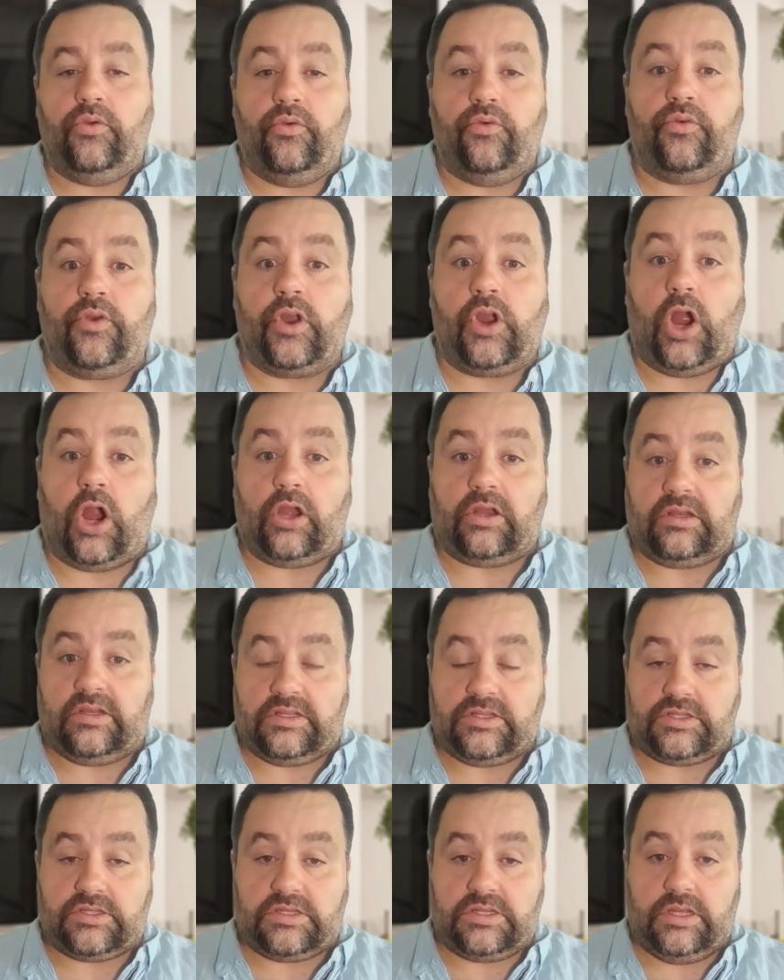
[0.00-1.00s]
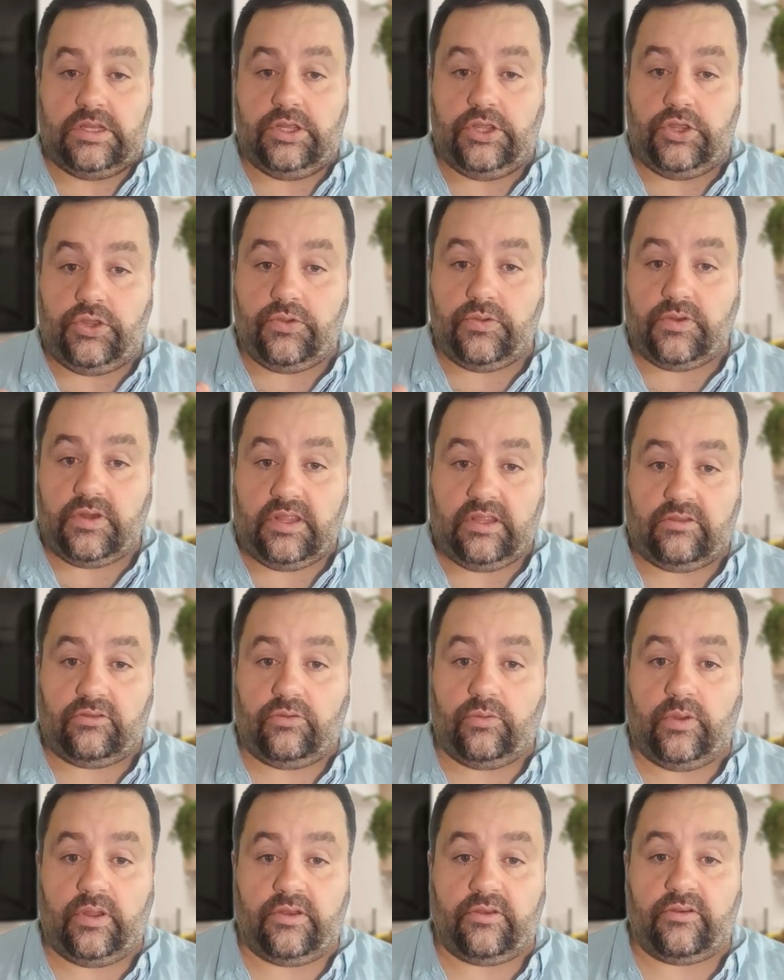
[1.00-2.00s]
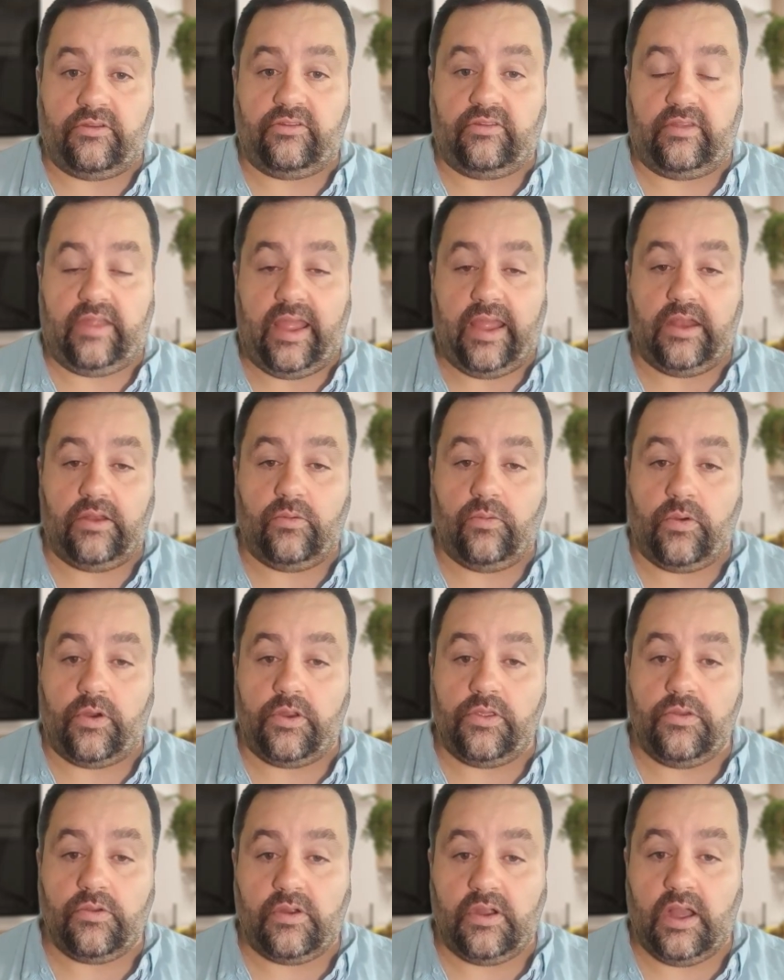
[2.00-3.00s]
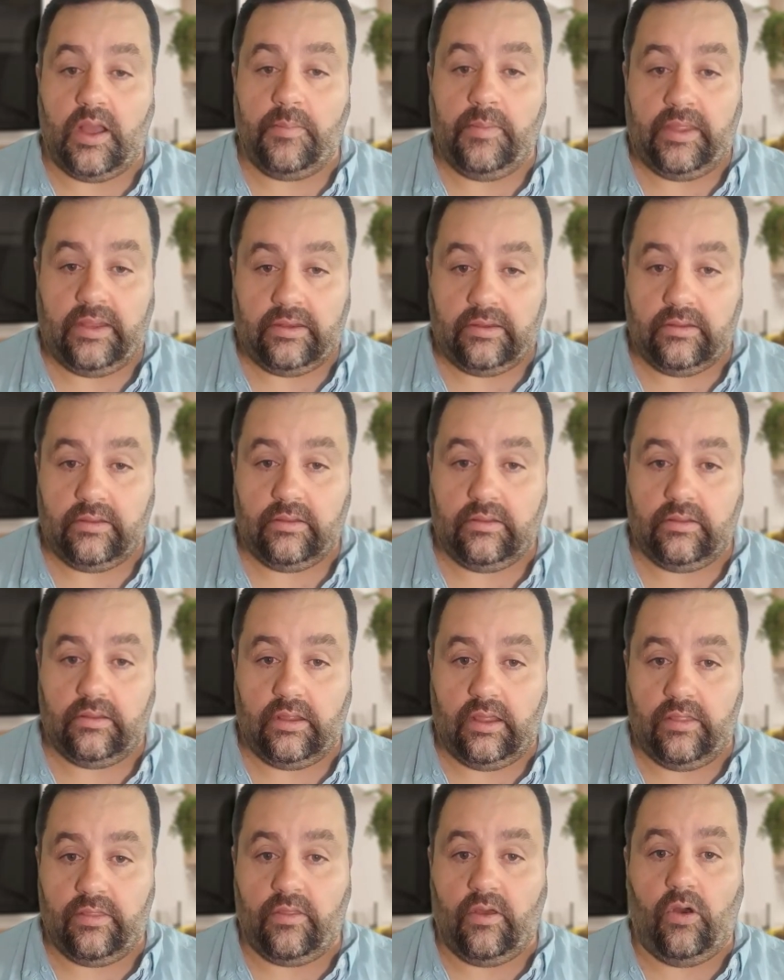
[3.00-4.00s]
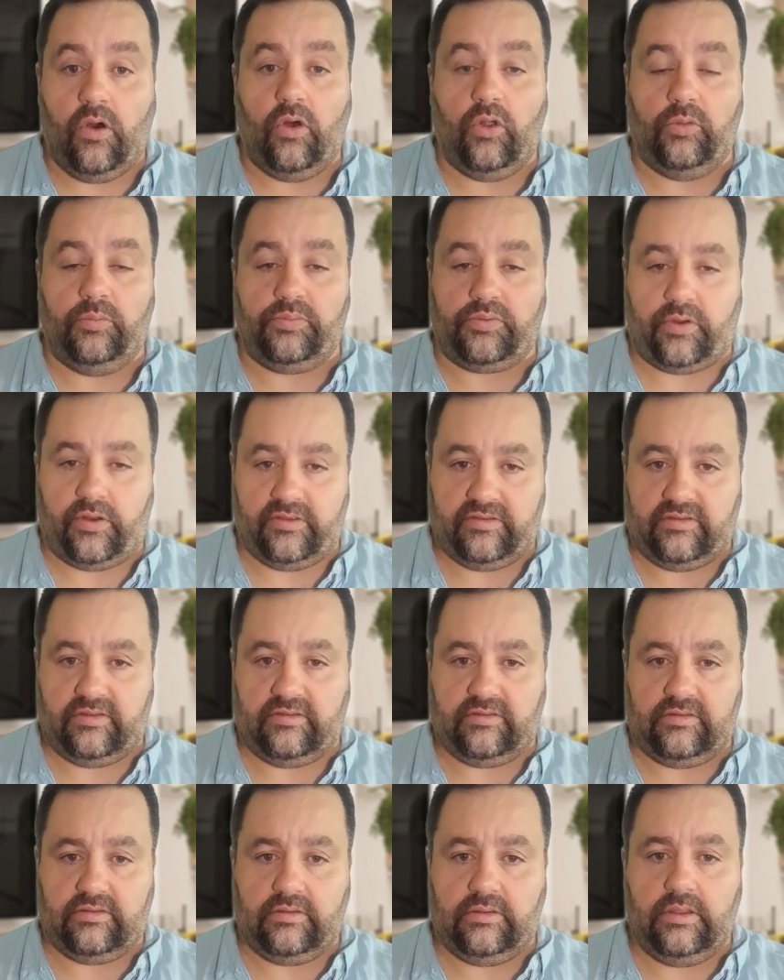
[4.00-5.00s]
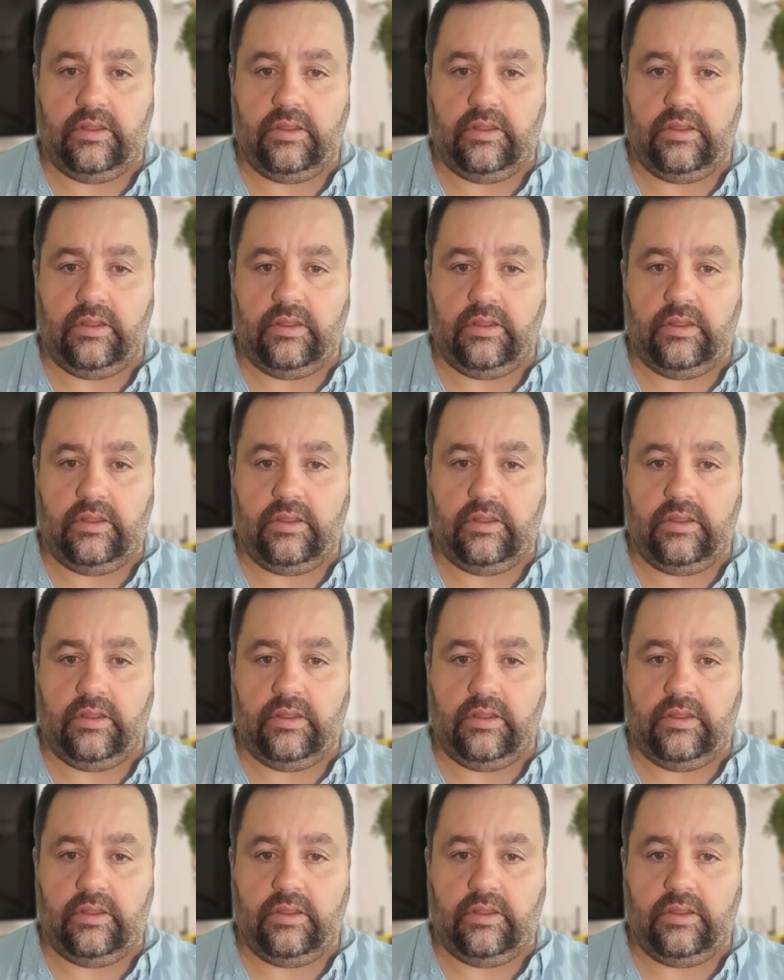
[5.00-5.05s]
Regardless, you need to understand where you come in the whole process.